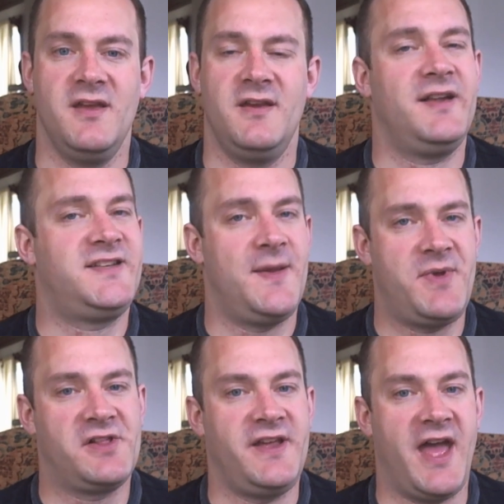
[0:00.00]
And
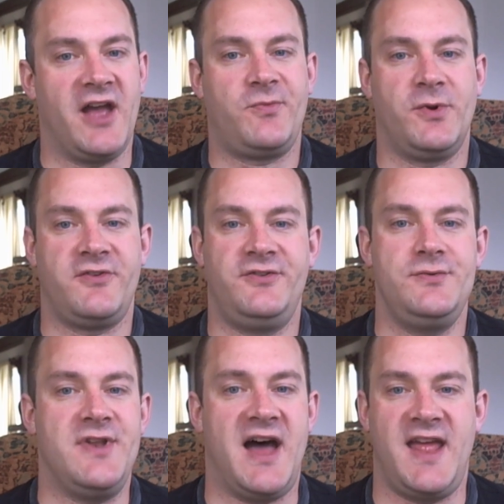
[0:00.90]
typically, experts
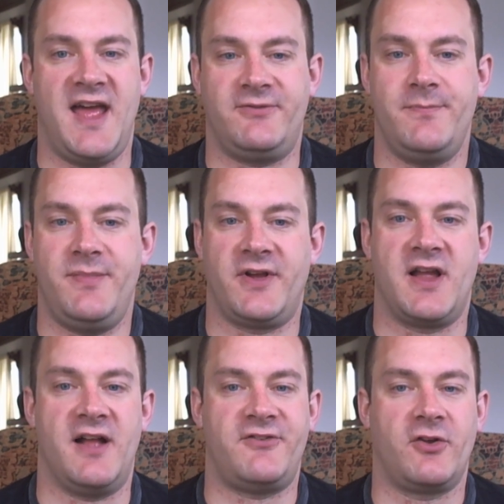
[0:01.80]
do not have to bear the
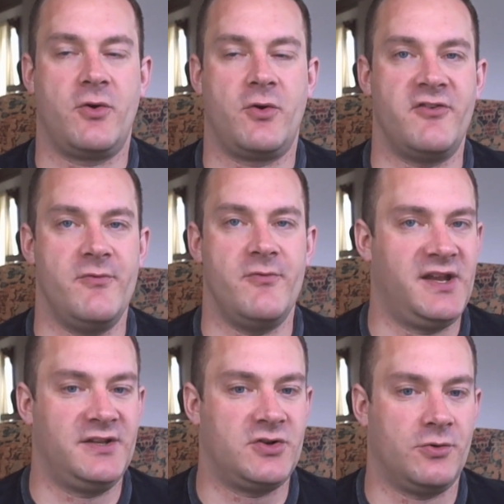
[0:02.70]
consequence of
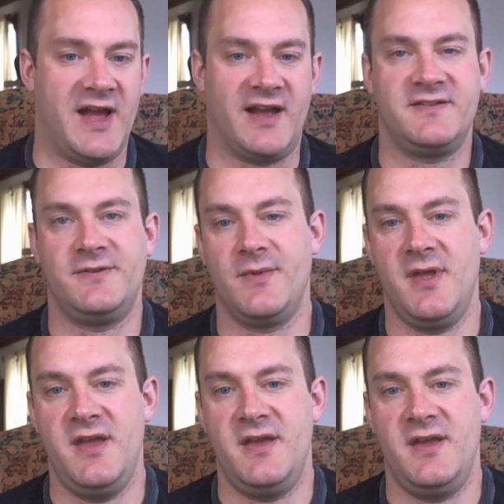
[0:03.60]
being incorrect.
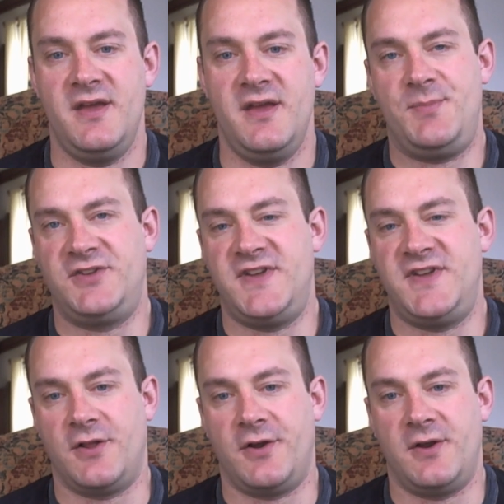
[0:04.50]
In
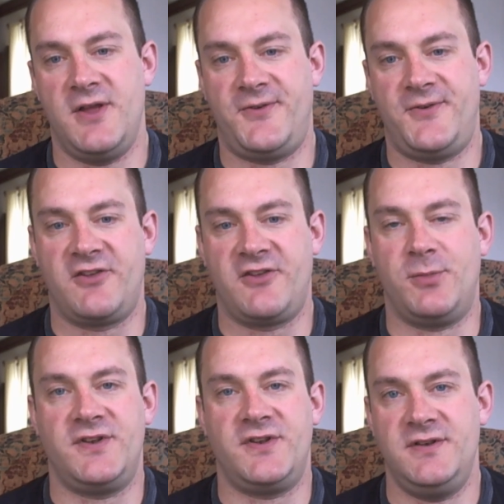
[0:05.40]
particular, if an
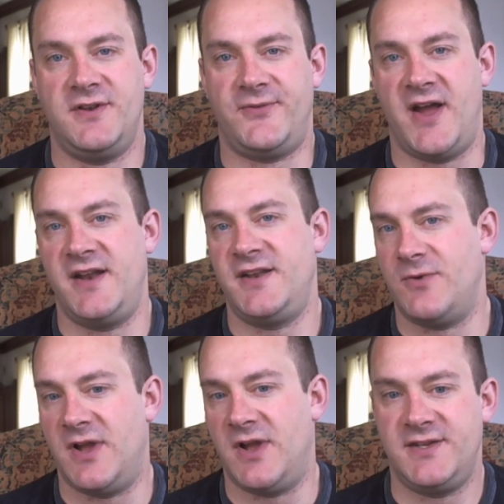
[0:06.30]
expert, defined in
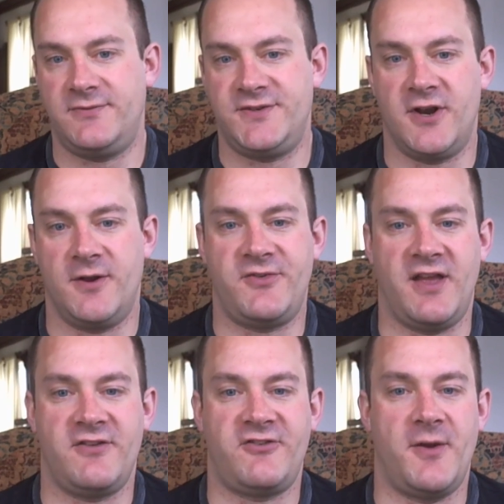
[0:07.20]
relative terms
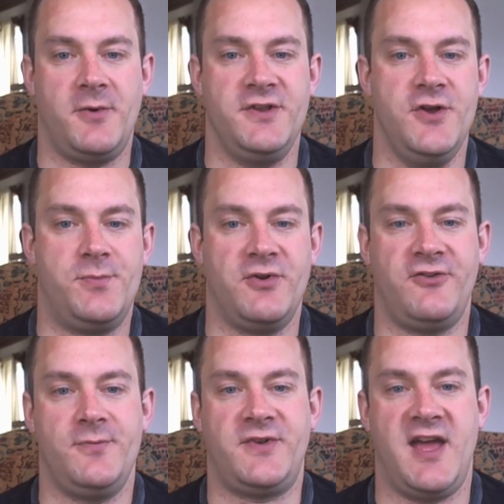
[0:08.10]
as someone you
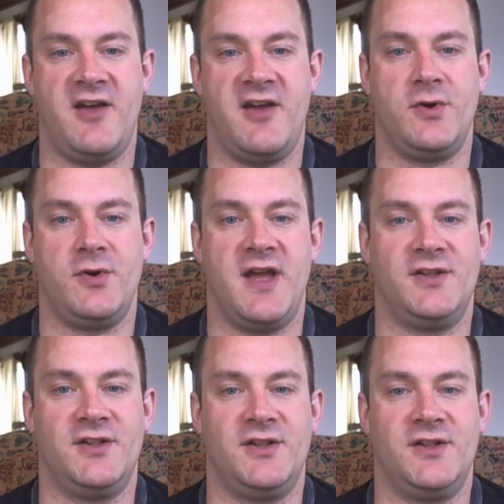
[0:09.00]
presume to have more
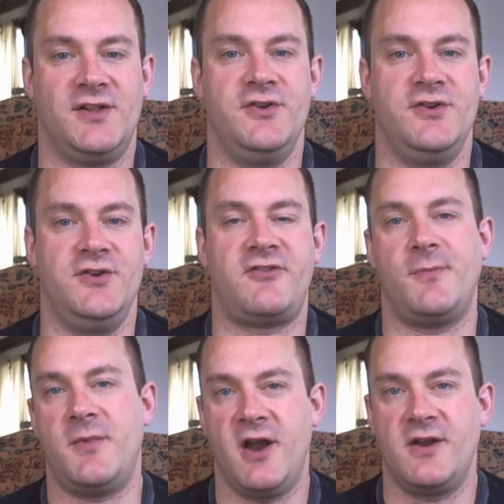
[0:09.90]
knowledge than you in
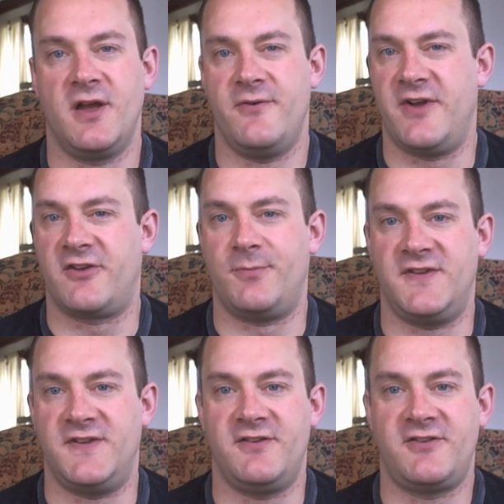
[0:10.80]
some area of
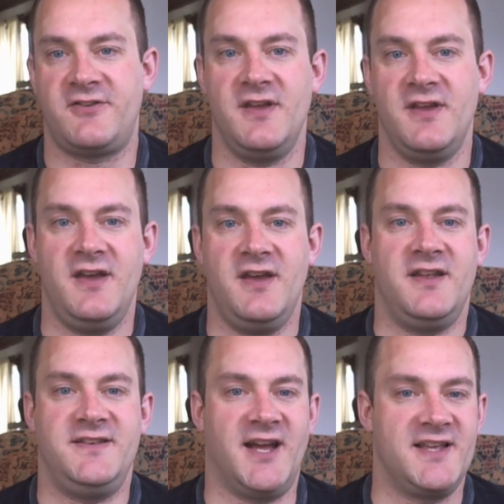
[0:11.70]
expertise,
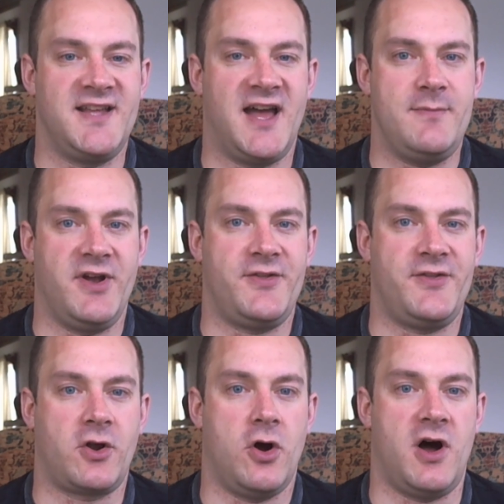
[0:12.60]
does not bear
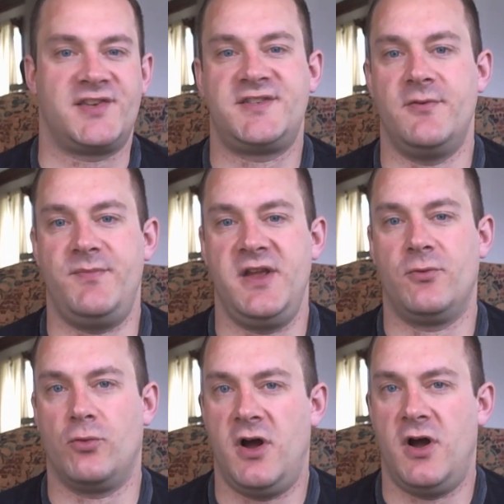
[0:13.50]
the cost of
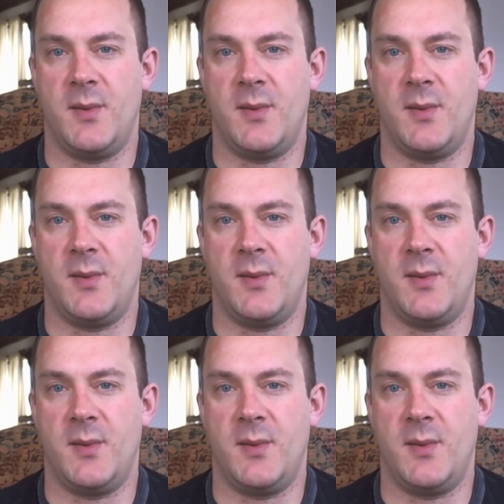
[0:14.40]
being wrong in a